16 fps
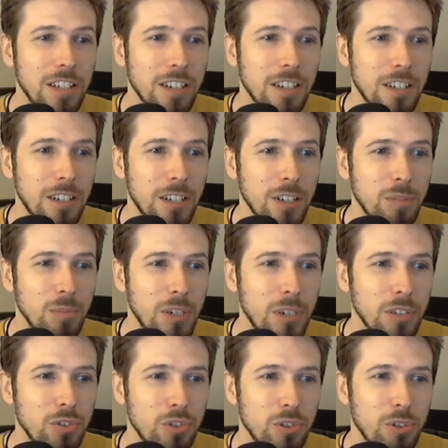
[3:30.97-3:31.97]

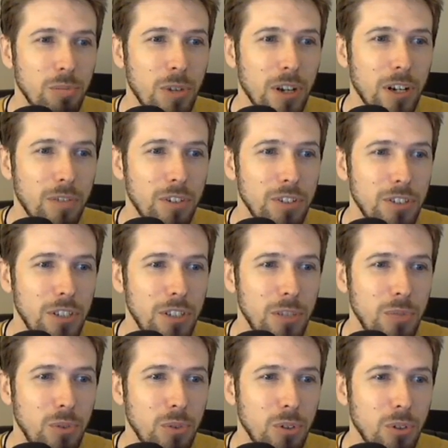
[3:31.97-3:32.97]
makes just about every
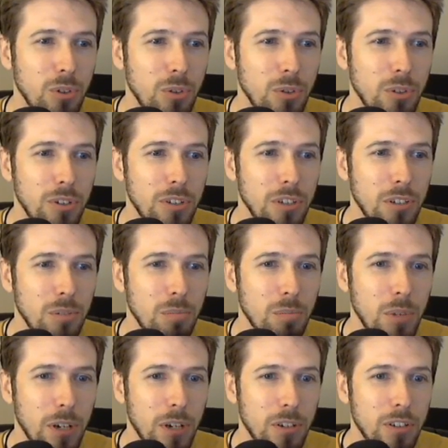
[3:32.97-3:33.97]
team you include it in
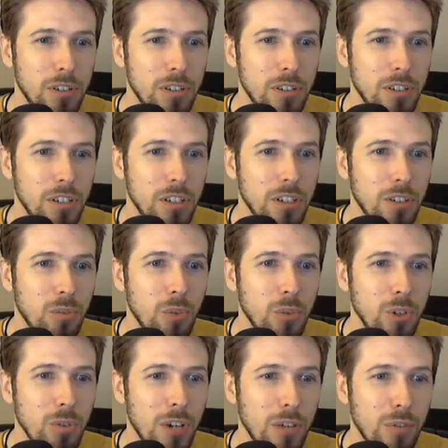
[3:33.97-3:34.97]
better
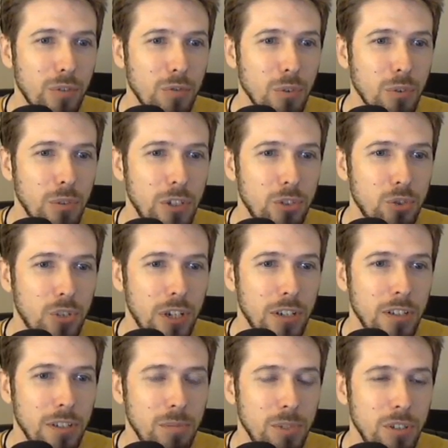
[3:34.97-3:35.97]
when you have it fully
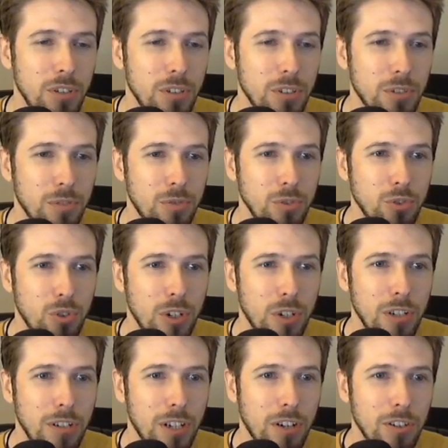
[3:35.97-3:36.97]
traded, because if you
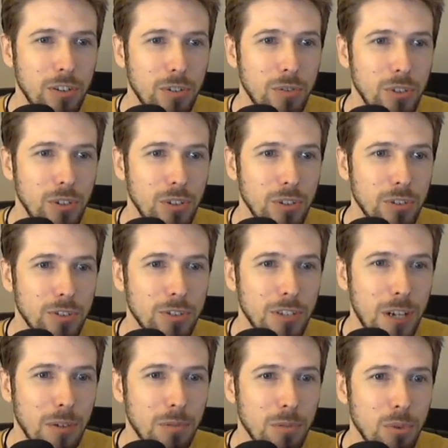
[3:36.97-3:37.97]
trade down here the
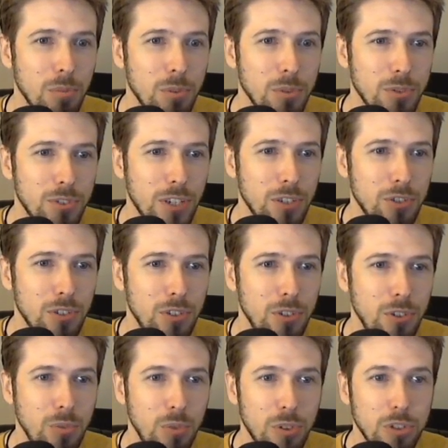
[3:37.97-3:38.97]
Unstoppable Possession,
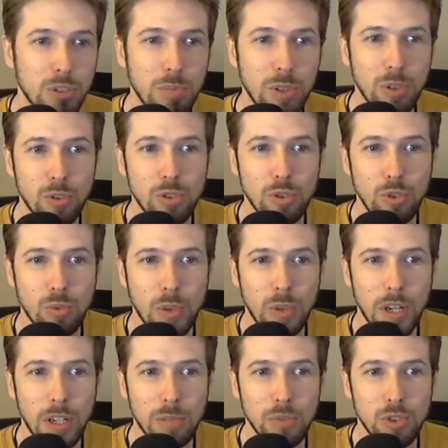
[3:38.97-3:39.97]
you will explode 2
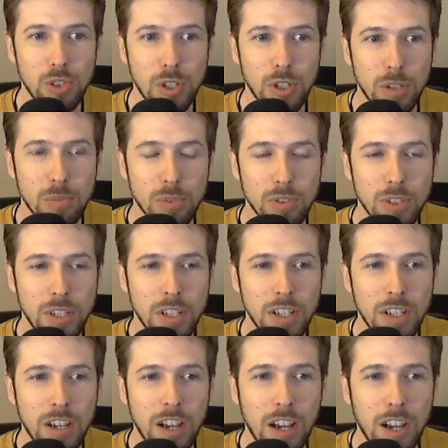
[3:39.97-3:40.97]
random gems
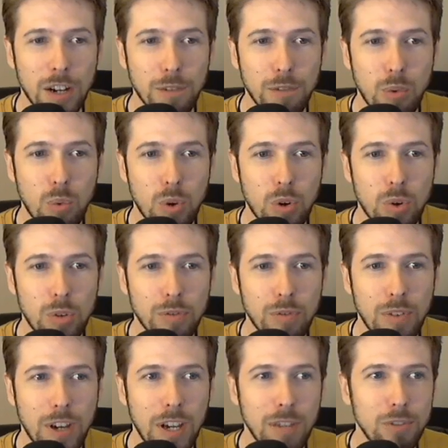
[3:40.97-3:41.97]
on a 4 or
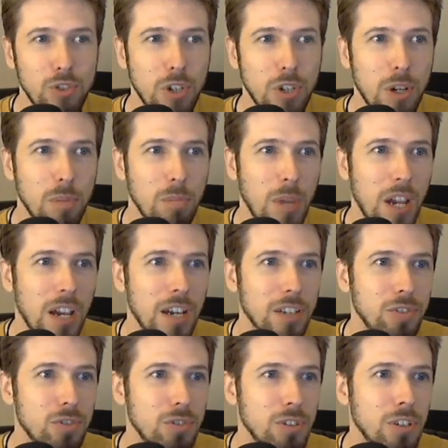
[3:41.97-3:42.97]
5 gem
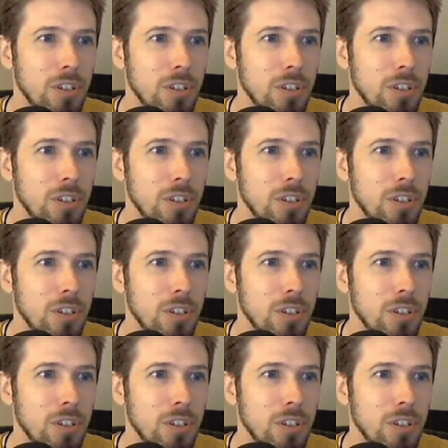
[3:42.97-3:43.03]
match.